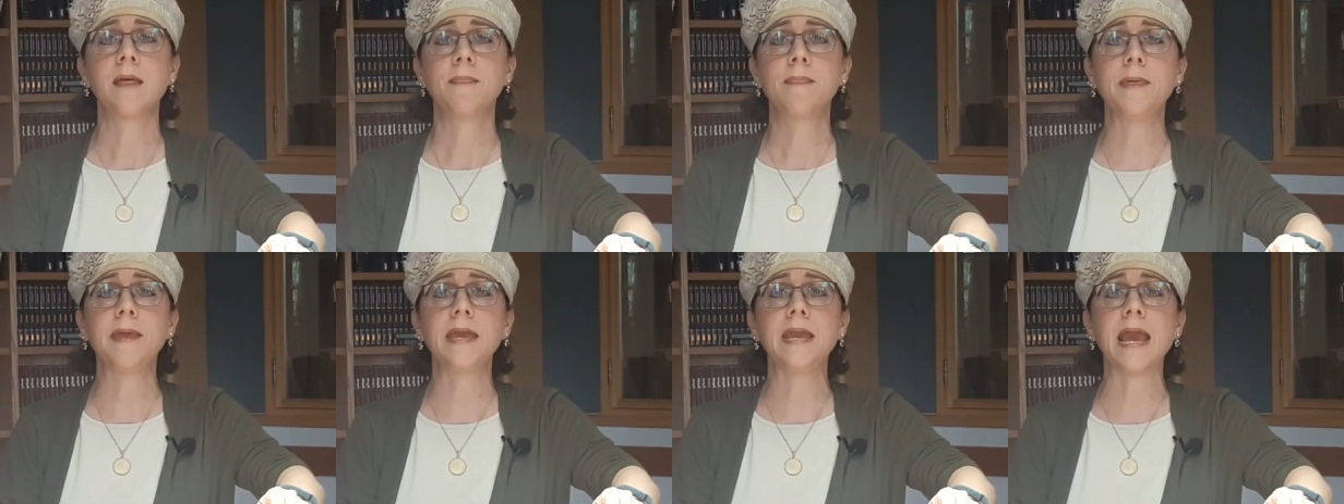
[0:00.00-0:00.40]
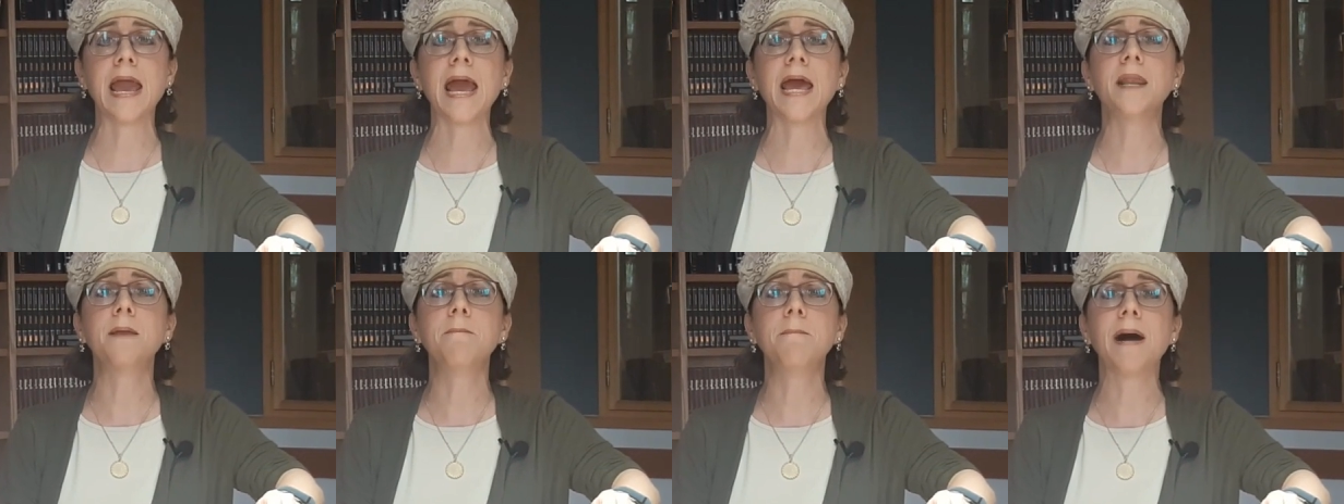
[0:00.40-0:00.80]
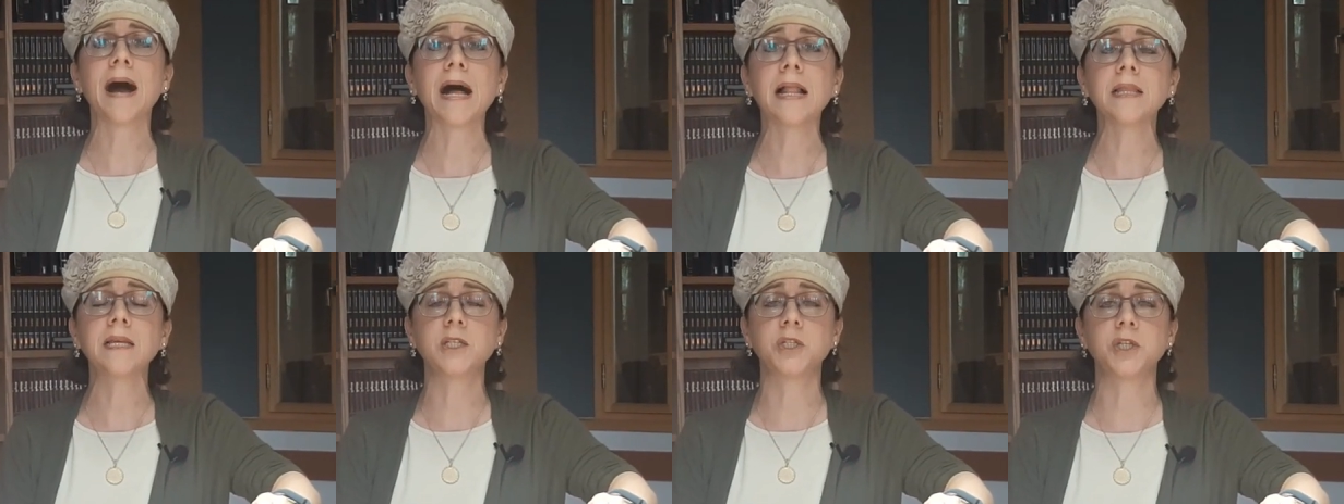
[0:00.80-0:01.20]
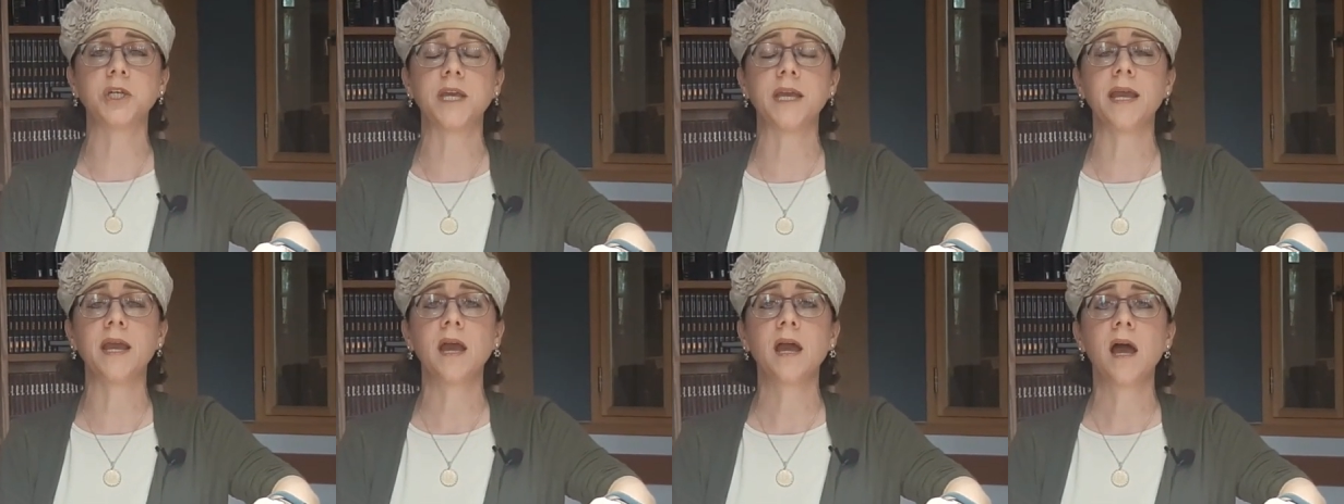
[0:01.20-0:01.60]
the
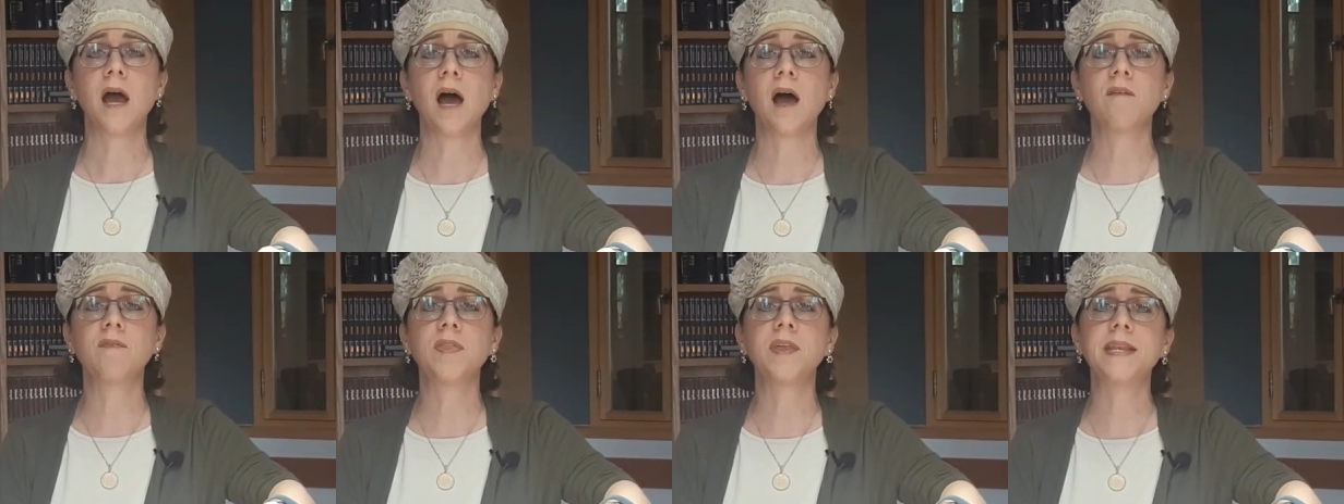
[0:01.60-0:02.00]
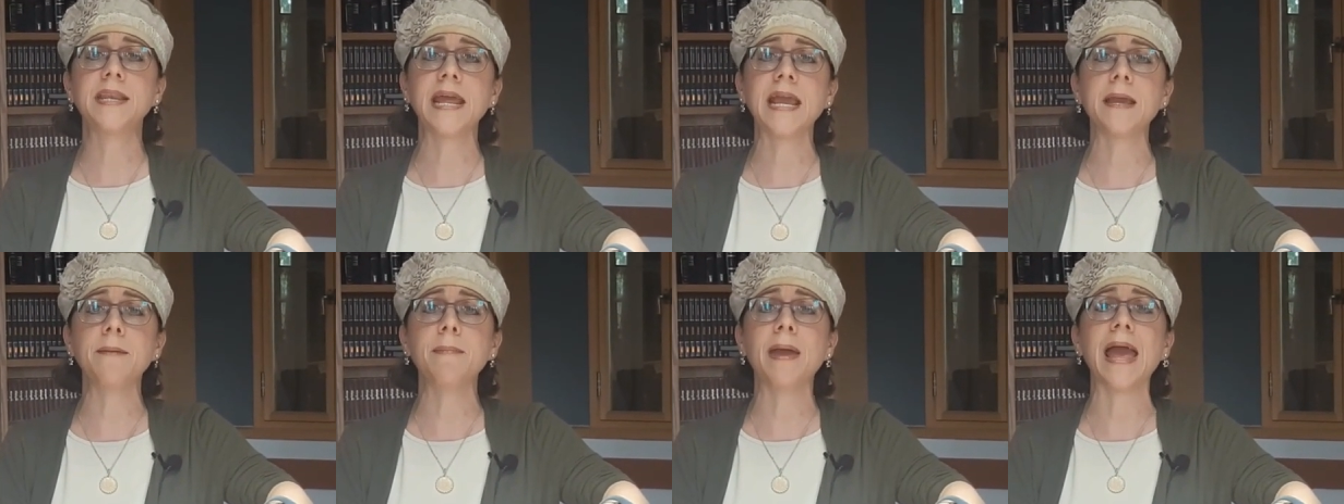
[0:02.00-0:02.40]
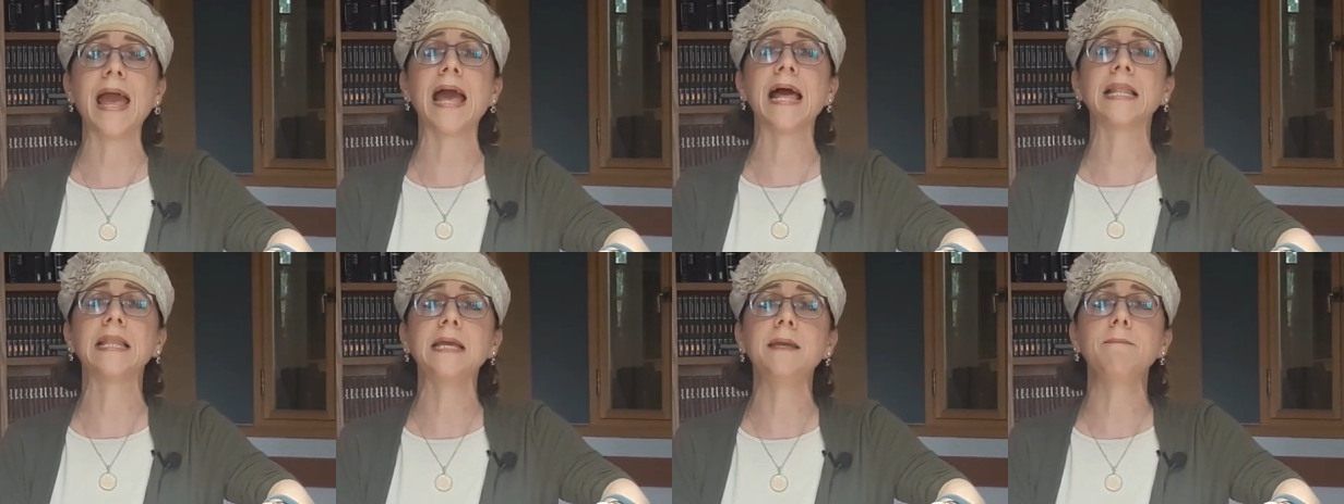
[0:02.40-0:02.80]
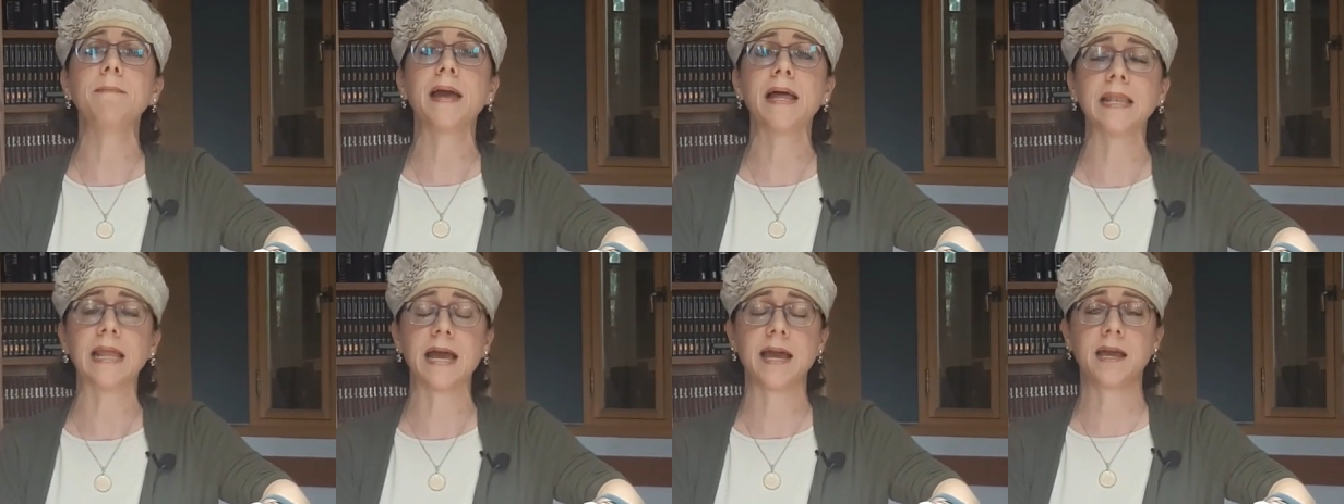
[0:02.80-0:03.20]
etymology of the name
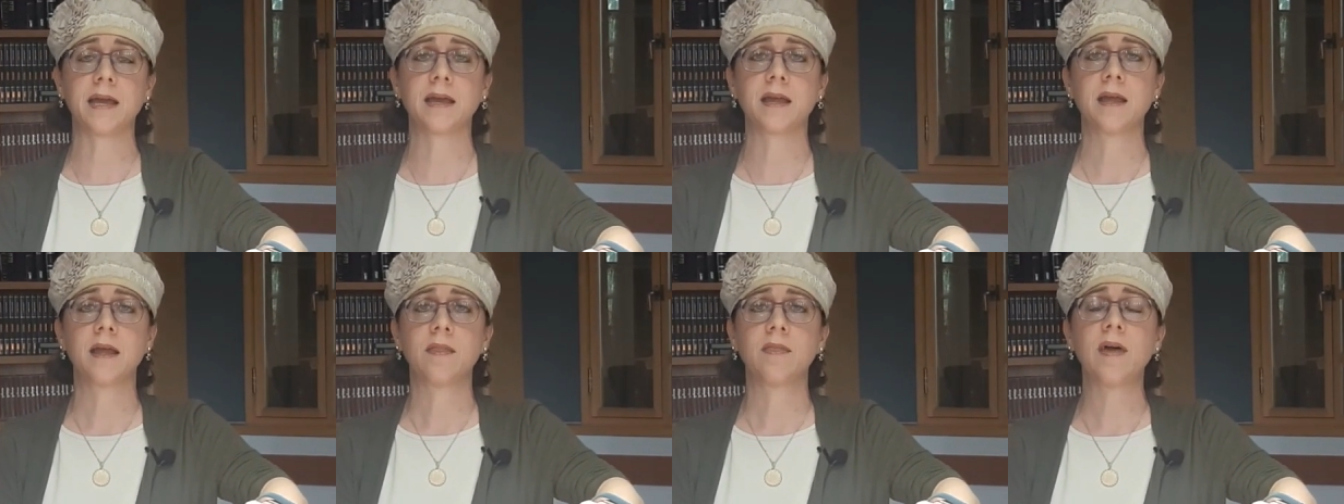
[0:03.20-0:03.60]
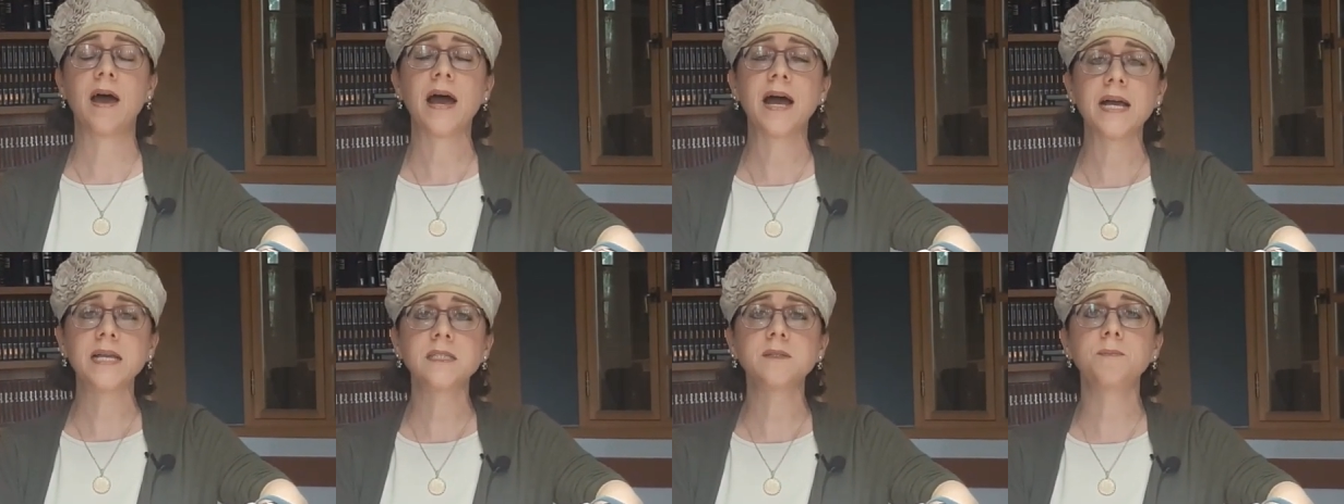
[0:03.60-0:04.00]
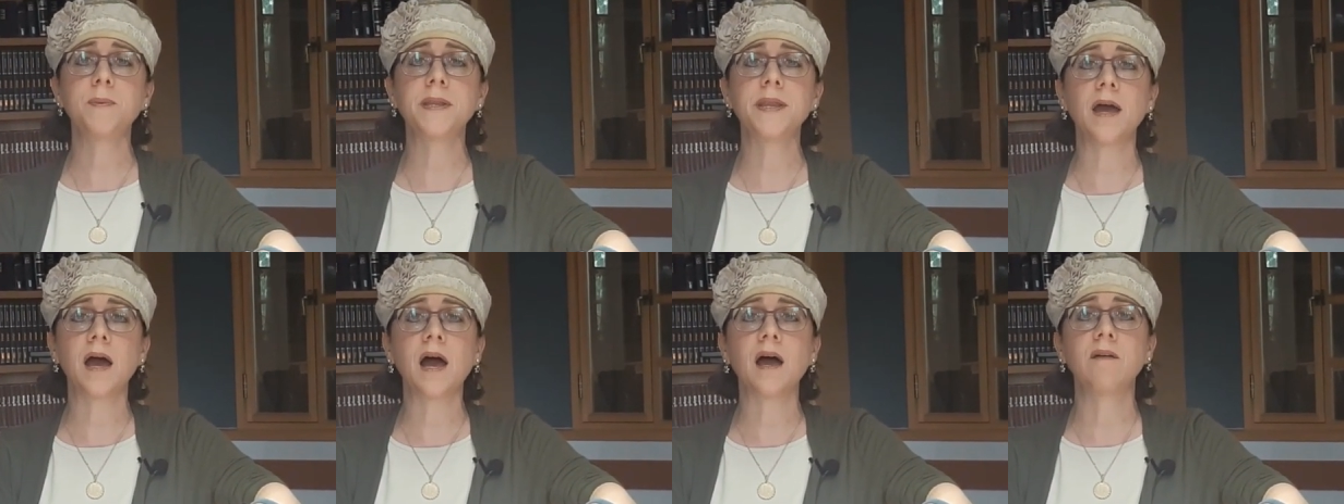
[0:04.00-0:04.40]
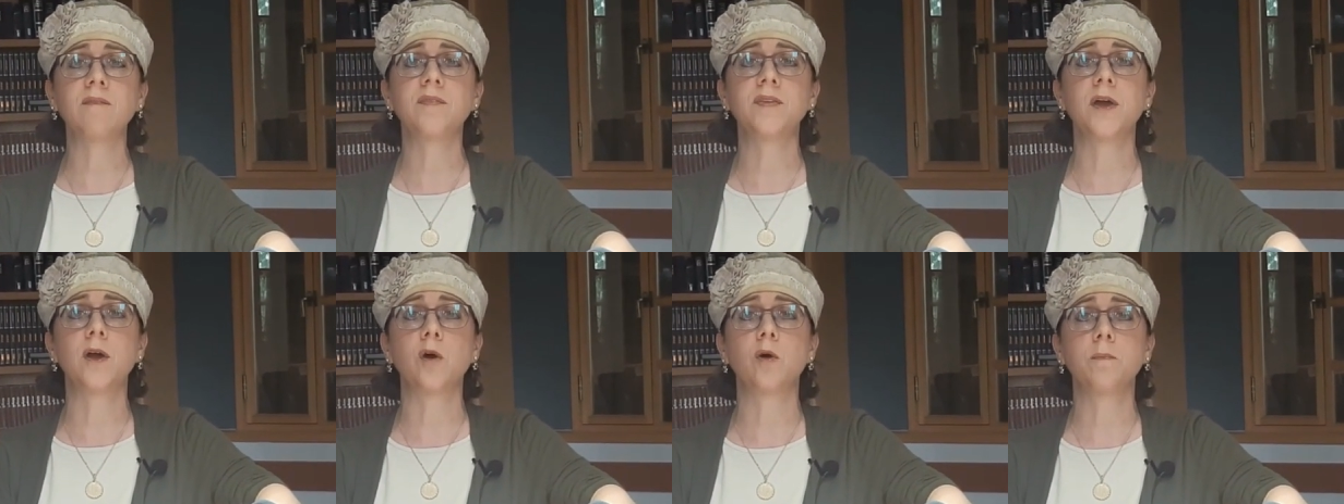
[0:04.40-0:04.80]
Elimelech, the husband of
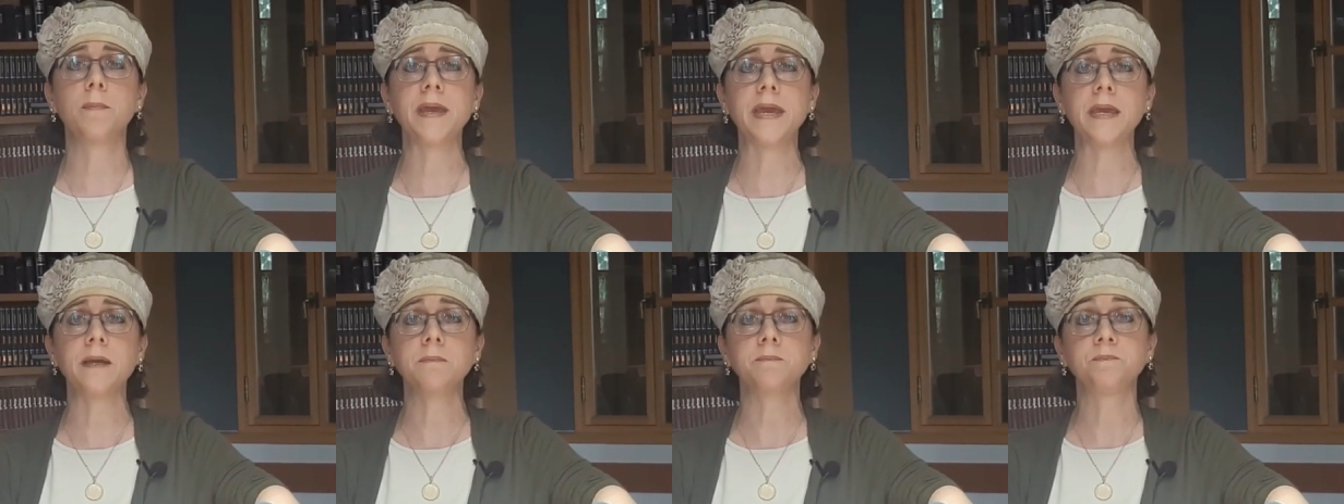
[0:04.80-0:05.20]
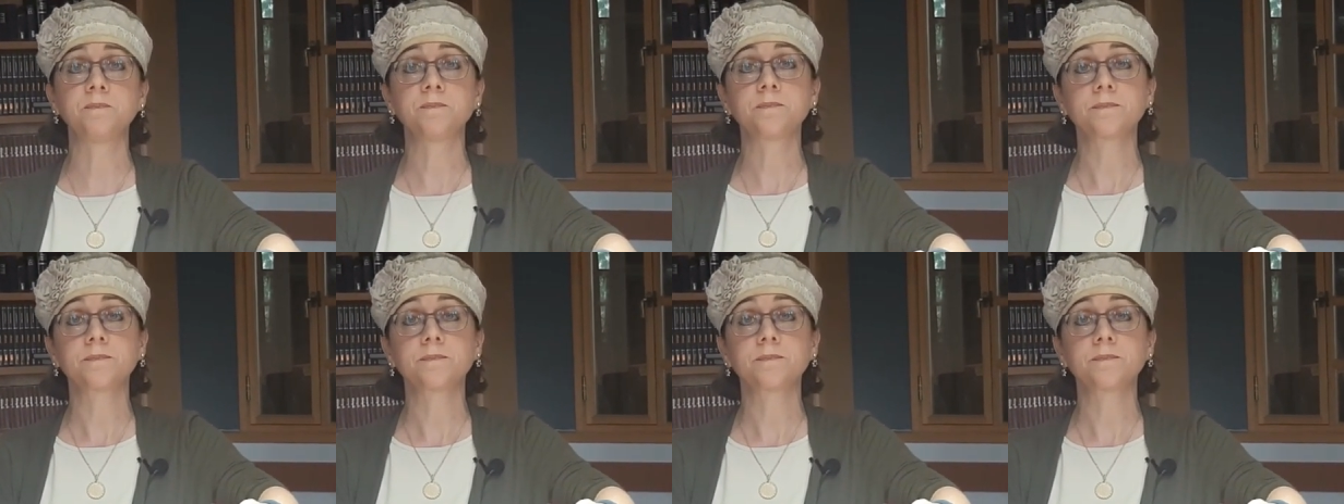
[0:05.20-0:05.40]
Naomi,